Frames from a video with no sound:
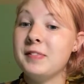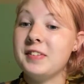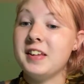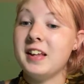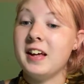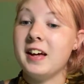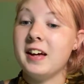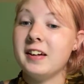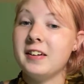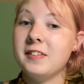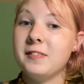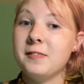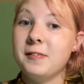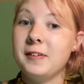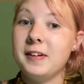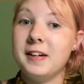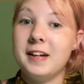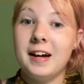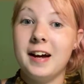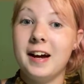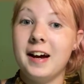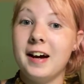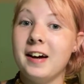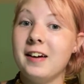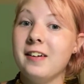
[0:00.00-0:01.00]
that we
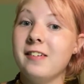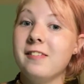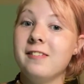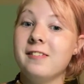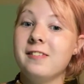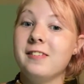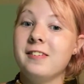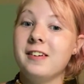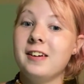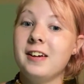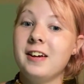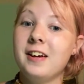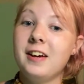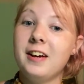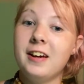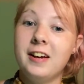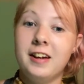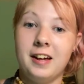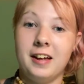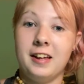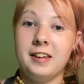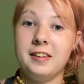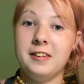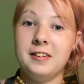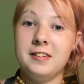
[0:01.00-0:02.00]
have
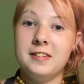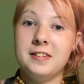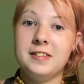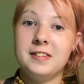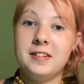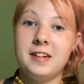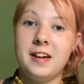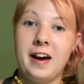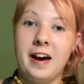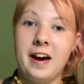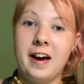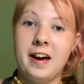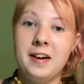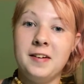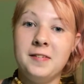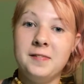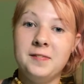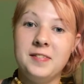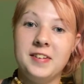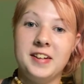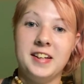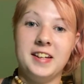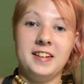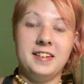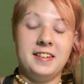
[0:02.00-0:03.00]
at this
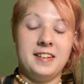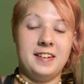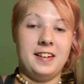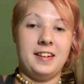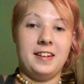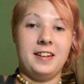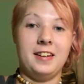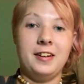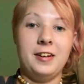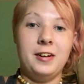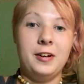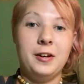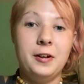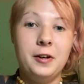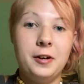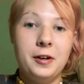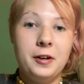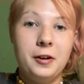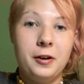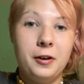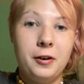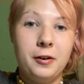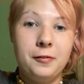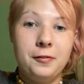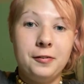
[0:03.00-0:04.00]
time, and
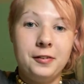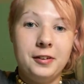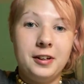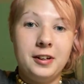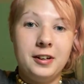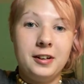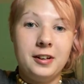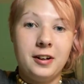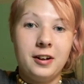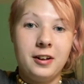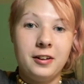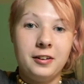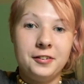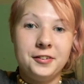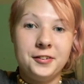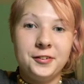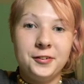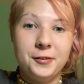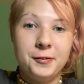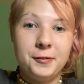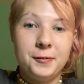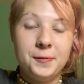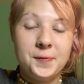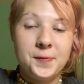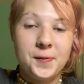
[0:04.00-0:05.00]
hopefully y'all are
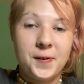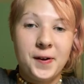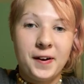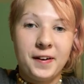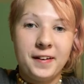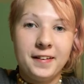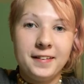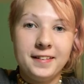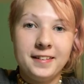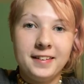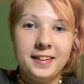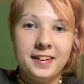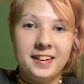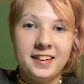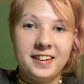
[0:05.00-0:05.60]
doing well.